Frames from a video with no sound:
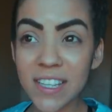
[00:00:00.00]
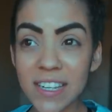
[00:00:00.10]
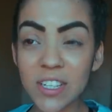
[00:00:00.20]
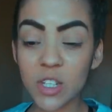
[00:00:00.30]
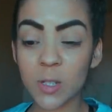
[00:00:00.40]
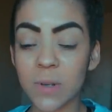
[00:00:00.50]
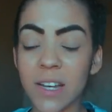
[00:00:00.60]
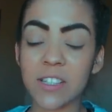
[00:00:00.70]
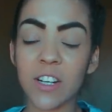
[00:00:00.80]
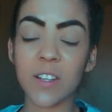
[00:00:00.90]
to this just
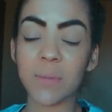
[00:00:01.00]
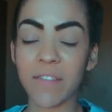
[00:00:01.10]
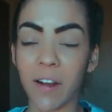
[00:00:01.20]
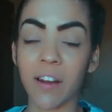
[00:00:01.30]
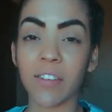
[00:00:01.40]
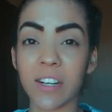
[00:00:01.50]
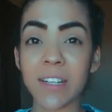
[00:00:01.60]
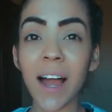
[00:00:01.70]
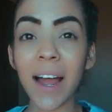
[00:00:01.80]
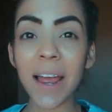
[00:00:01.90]
because, you know, it's my very
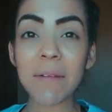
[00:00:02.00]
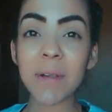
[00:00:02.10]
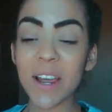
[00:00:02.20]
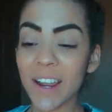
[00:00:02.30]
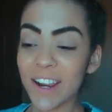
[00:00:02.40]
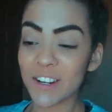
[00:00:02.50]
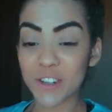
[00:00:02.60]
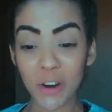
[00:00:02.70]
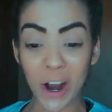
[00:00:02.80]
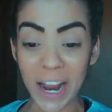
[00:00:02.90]
first time
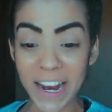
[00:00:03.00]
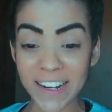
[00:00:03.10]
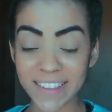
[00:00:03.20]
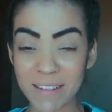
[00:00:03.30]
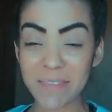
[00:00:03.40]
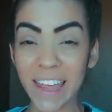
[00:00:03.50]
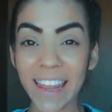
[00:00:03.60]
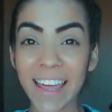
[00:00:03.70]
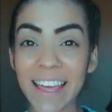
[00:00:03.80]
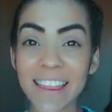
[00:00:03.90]
trying
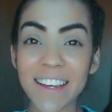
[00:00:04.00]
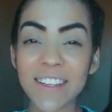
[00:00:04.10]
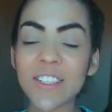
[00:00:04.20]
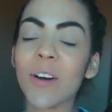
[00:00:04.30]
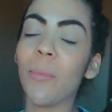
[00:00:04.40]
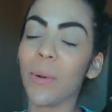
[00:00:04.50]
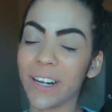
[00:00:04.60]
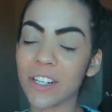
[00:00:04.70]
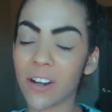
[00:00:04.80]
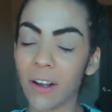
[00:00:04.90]
something like this. So I'm
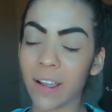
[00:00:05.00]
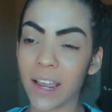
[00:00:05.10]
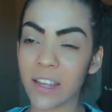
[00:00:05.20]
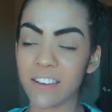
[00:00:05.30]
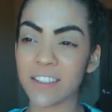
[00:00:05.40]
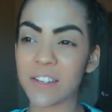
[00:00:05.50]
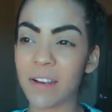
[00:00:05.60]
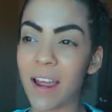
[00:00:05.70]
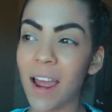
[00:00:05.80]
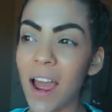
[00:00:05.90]
pretty sure I'll get used
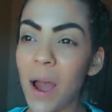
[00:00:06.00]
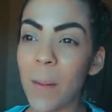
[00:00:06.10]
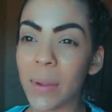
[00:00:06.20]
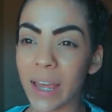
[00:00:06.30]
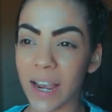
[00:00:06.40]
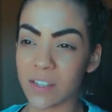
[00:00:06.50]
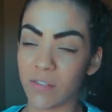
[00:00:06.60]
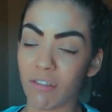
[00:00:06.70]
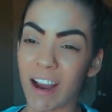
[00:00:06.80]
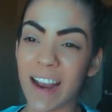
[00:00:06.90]
to it. But like as
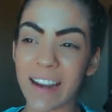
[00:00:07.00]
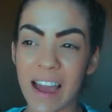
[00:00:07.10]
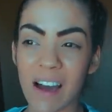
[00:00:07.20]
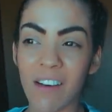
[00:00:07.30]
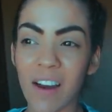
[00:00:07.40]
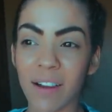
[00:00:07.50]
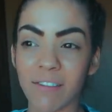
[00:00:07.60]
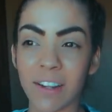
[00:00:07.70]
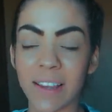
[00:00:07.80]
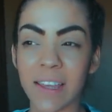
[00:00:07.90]
of right now, I
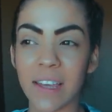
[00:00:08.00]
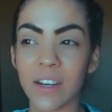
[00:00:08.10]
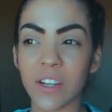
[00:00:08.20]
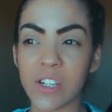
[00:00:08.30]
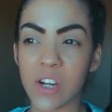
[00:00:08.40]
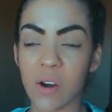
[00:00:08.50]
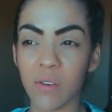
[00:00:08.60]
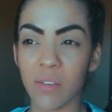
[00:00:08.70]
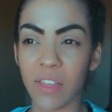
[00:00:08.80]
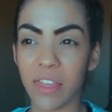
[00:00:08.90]
really
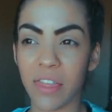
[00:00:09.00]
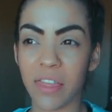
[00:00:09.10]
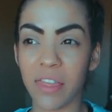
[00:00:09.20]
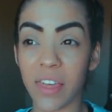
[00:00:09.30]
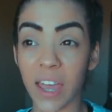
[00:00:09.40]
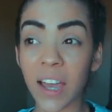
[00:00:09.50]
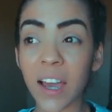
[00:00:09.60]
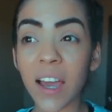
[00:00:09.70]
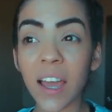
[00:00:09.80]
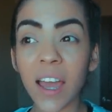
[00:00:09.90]
don't
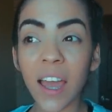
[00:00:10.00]
think